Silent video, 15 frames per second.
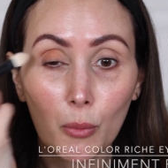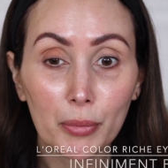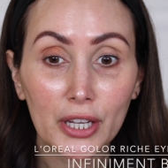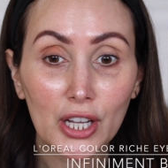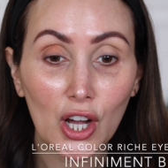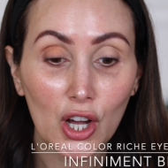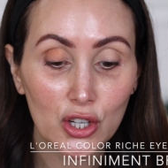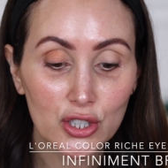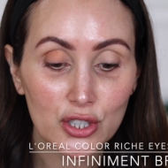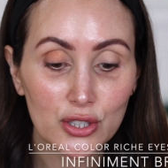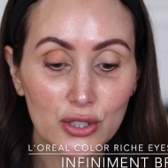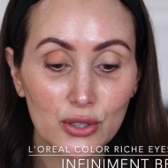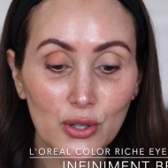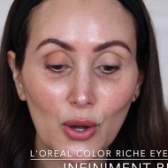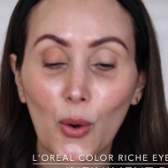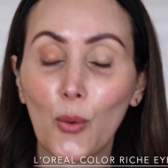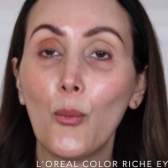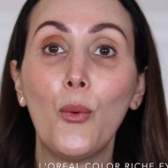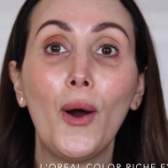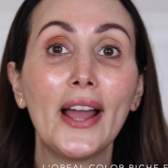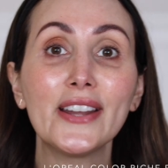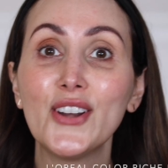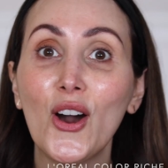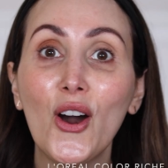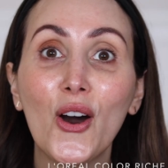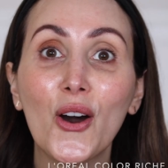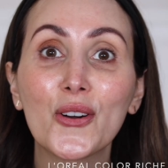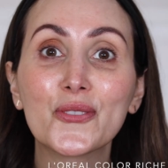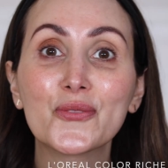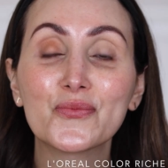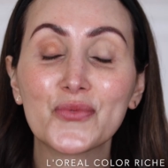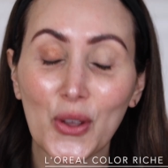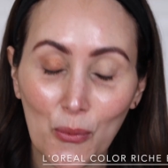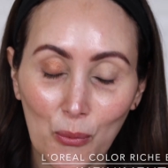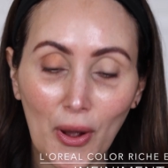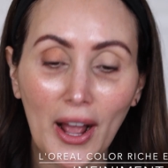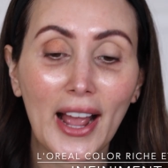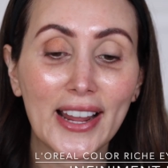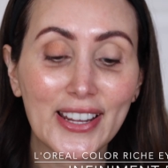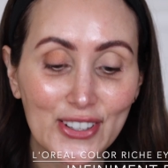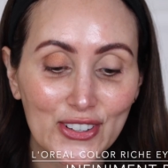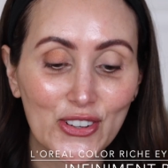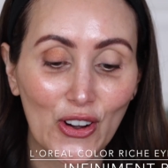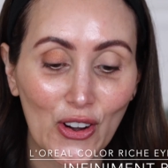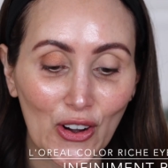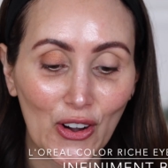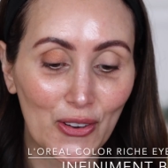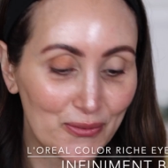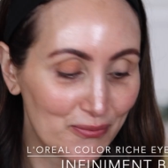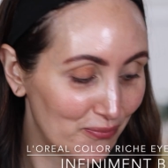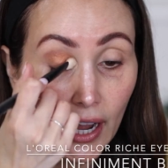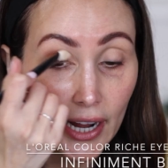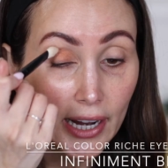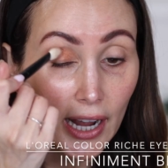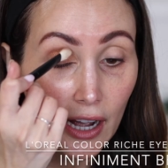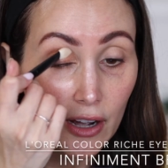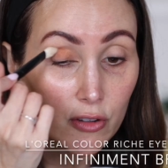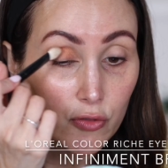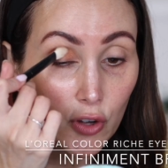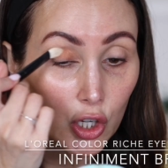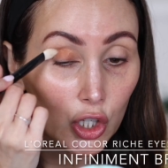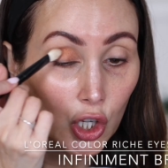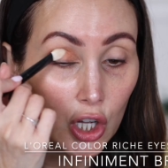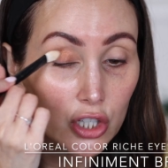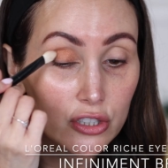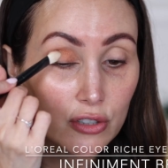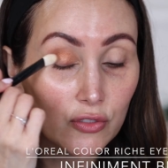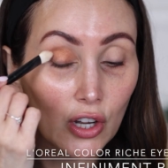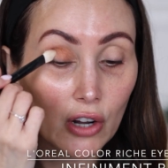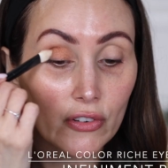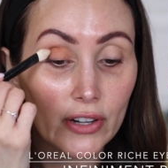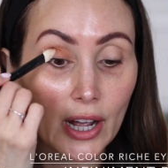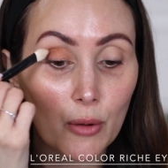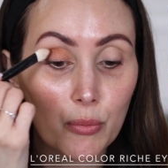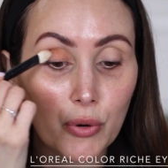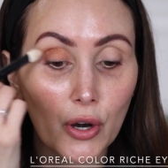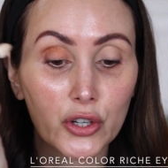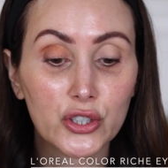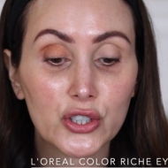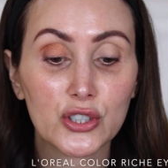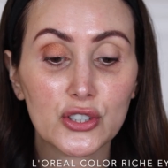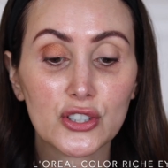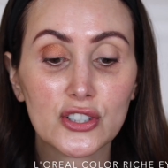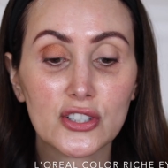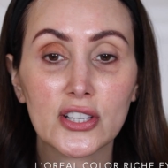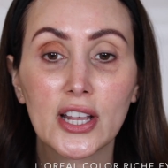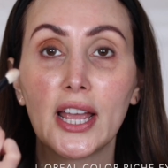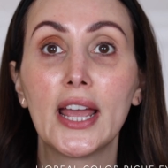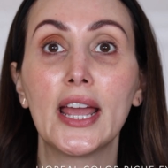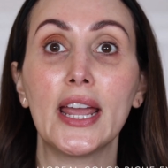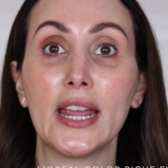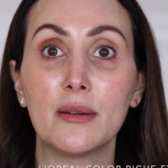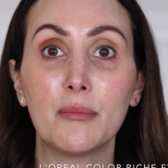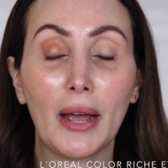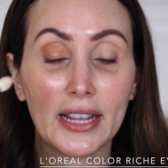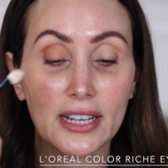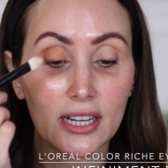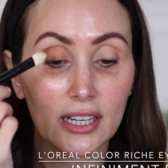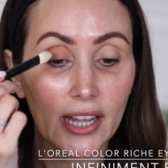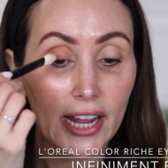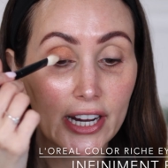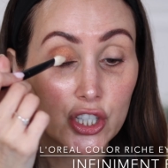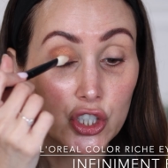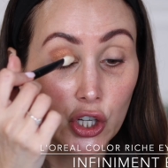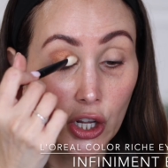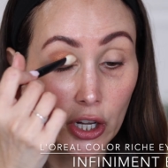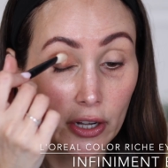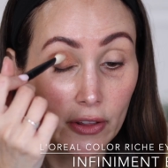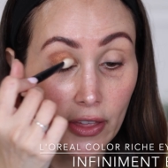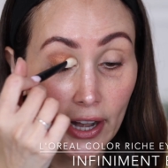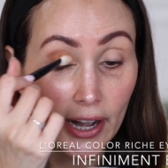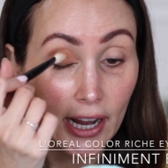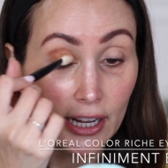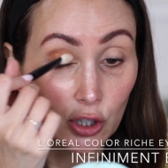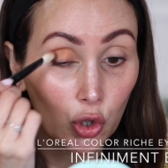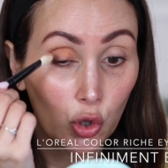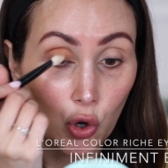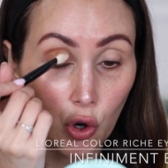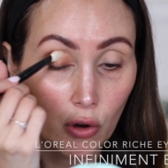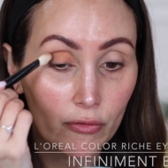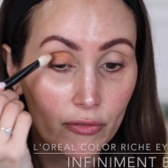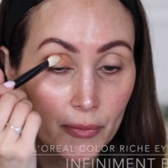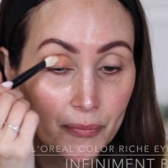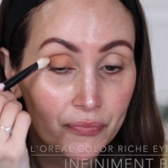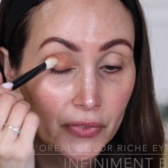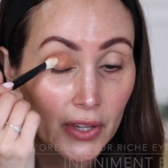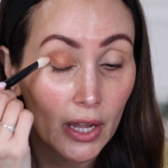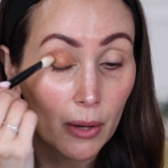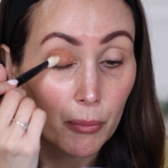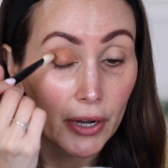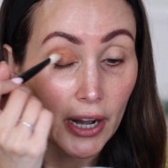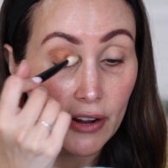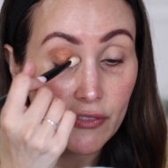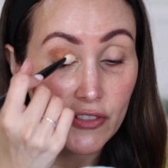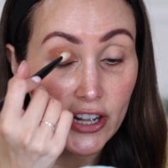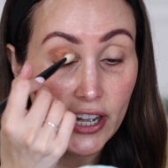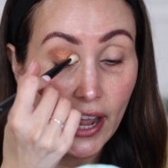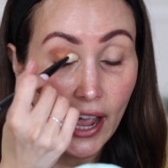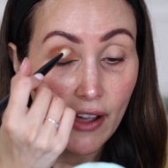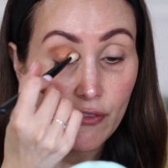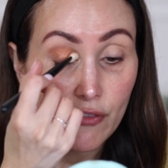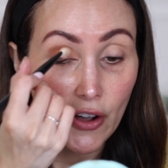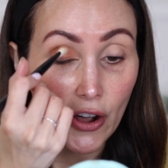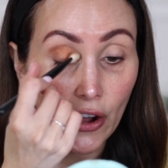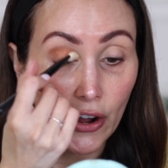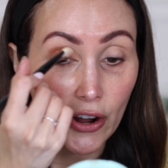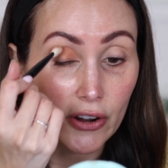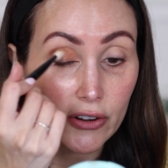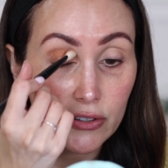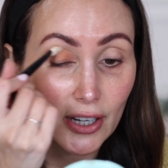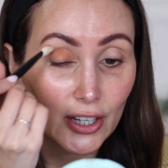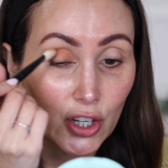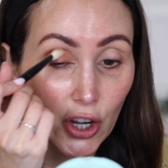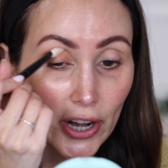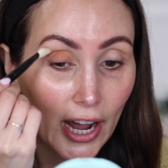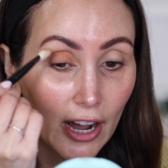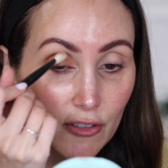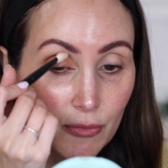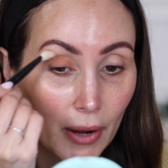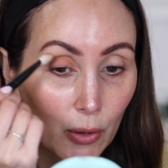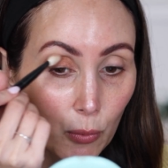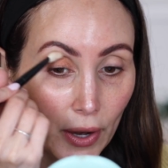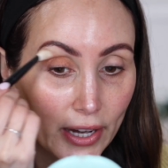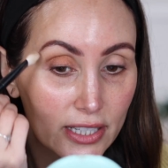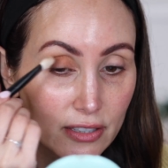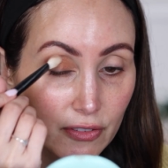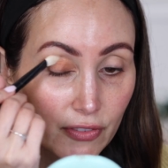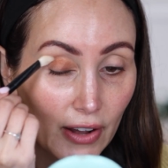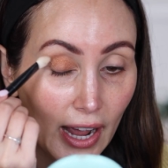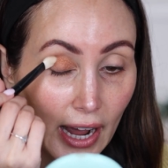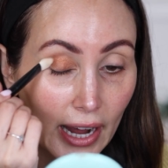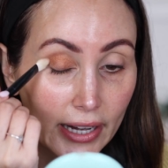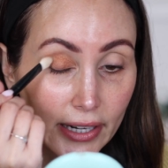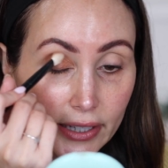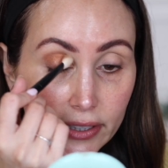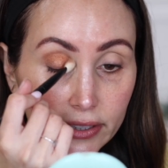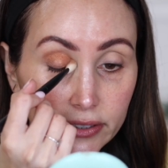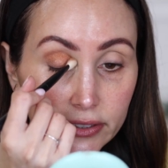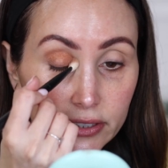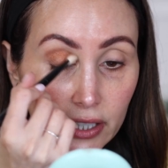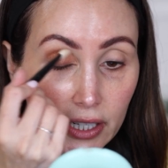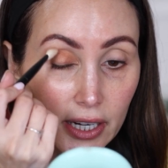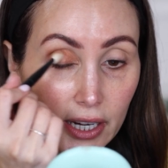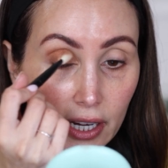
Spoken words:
Because why not? Why not? I have lots of L'Oreal products in my collection that I love, but I've never gone out of my way to find